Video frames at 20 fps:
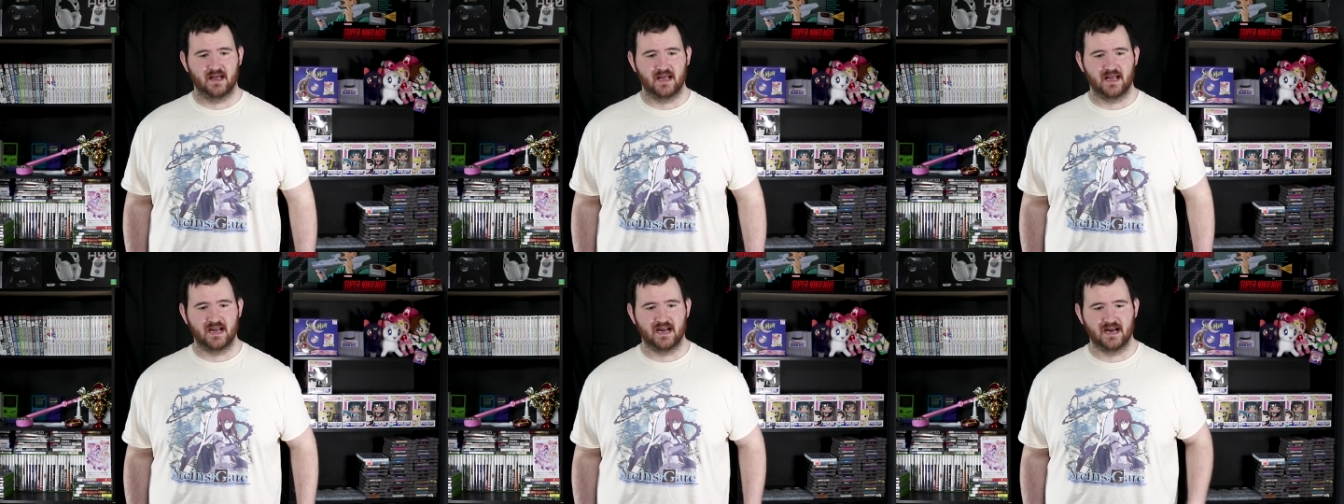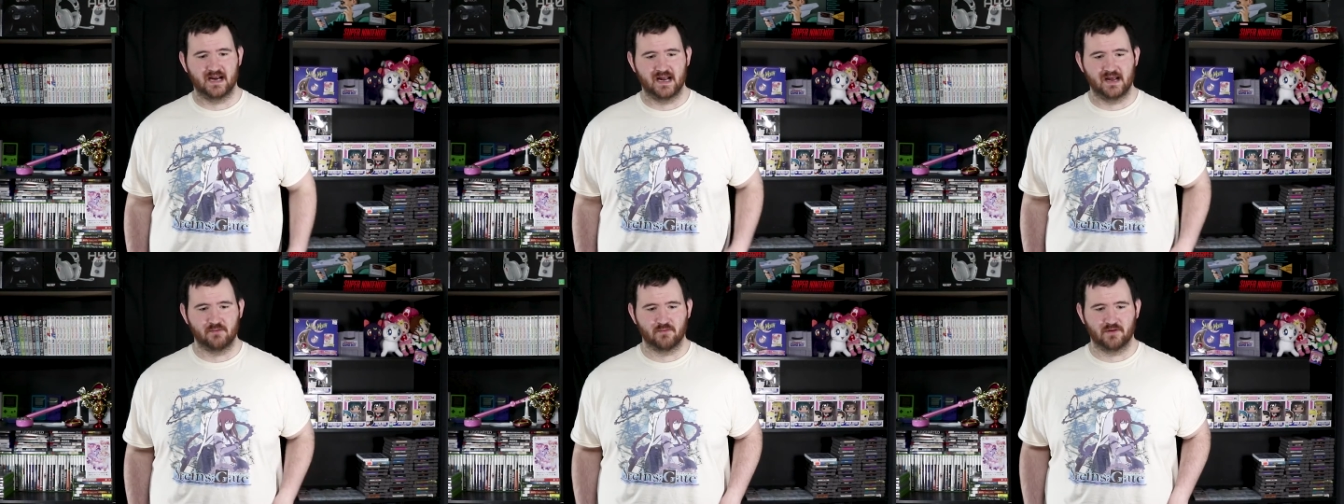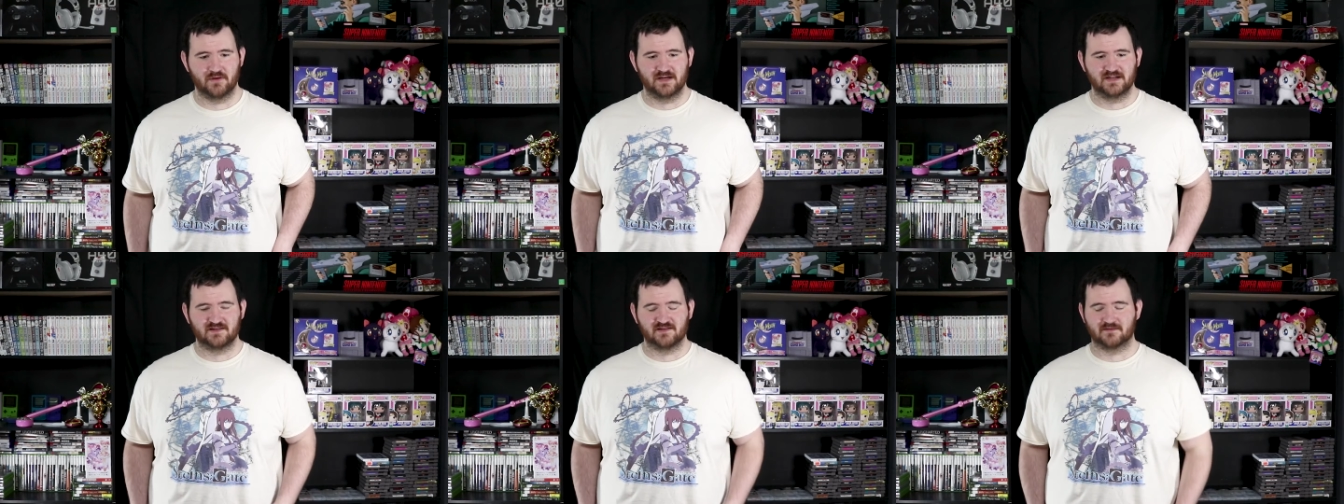And it
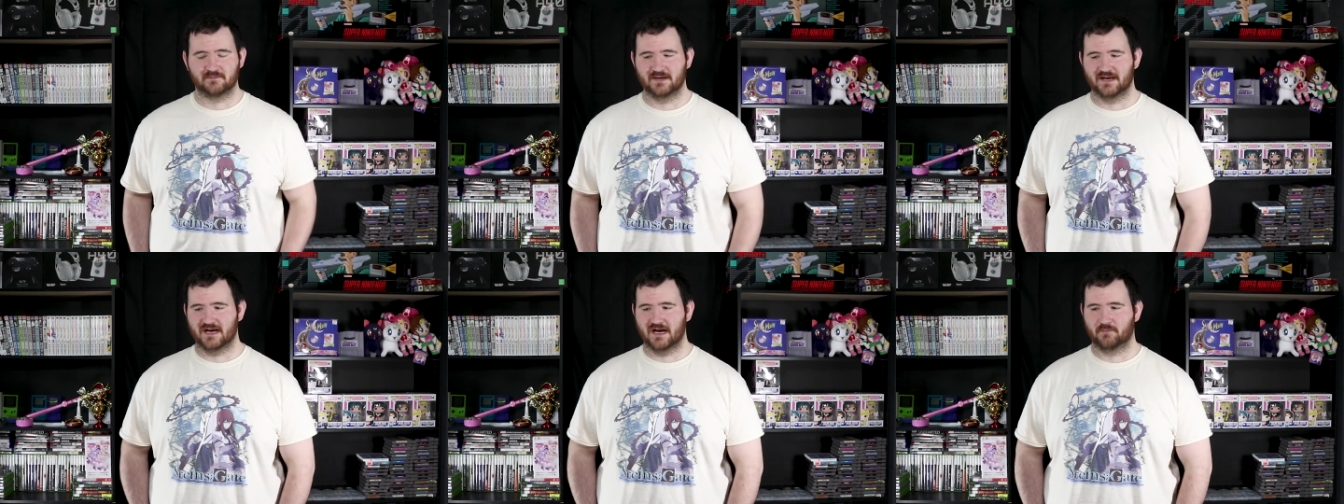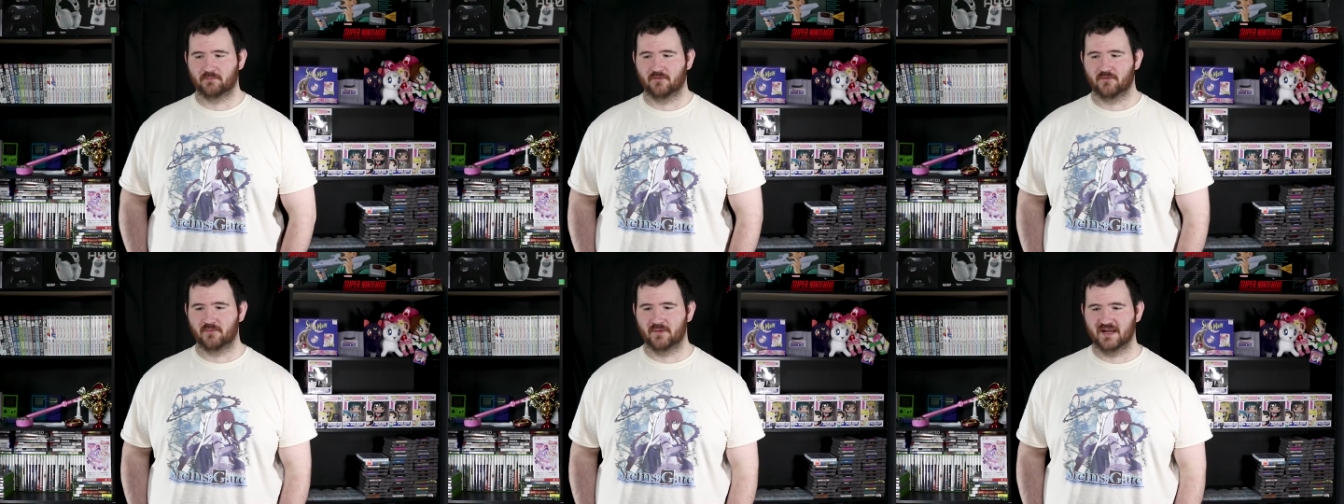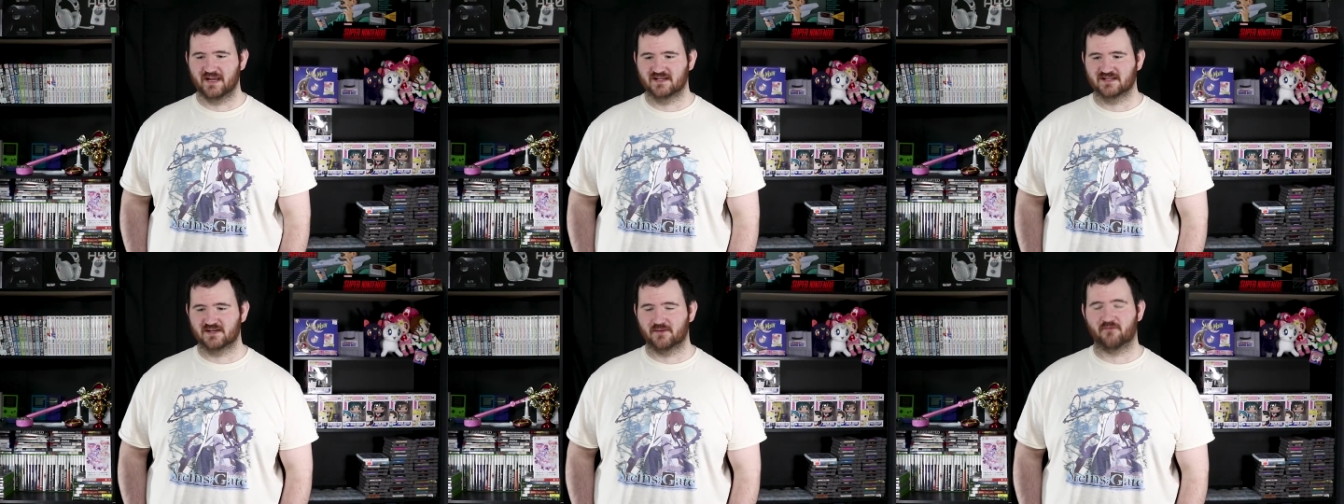really took me a couple
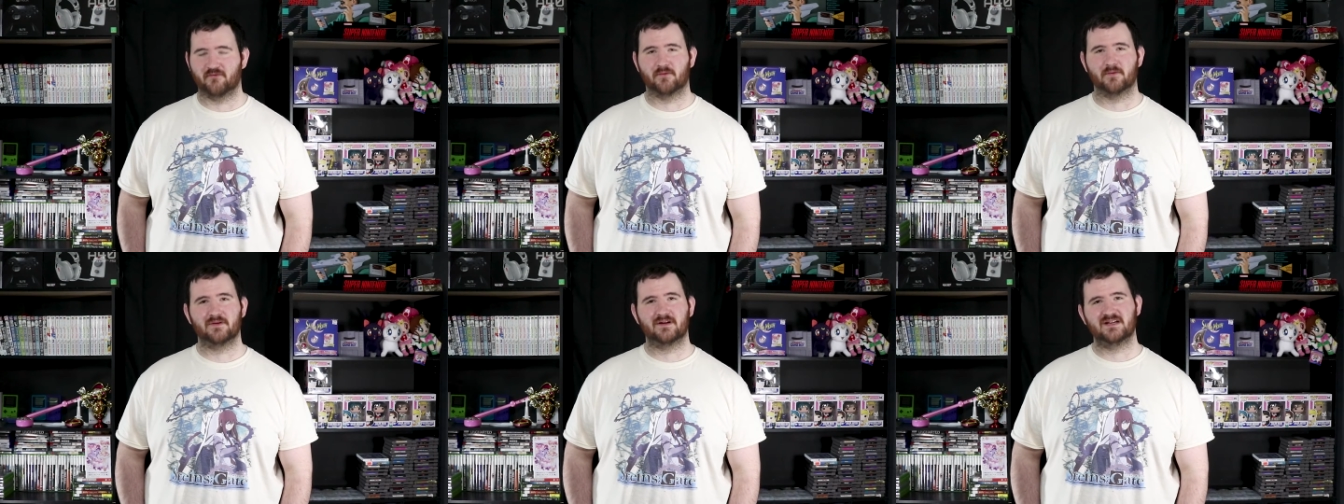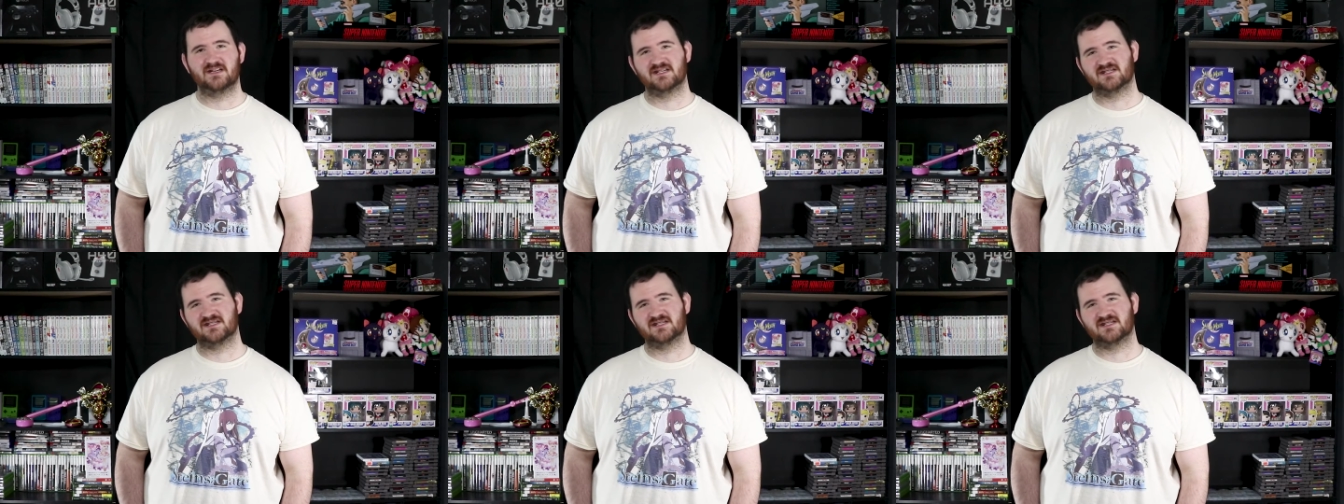weeks of really